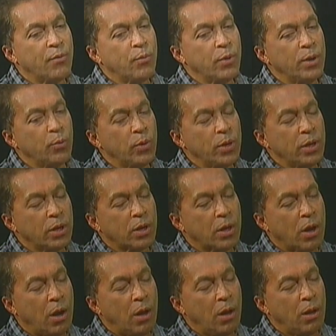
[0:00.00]
when
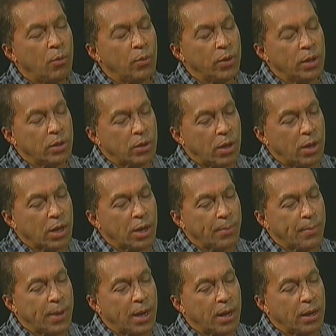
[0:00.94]
you talk
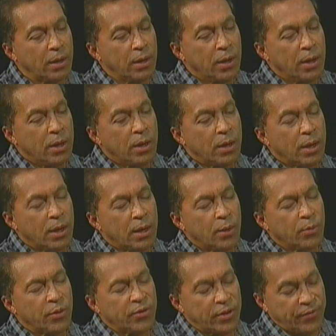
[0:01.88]
about
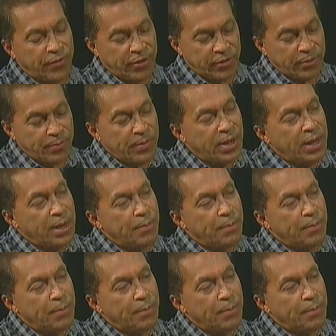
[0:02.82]
recidivism,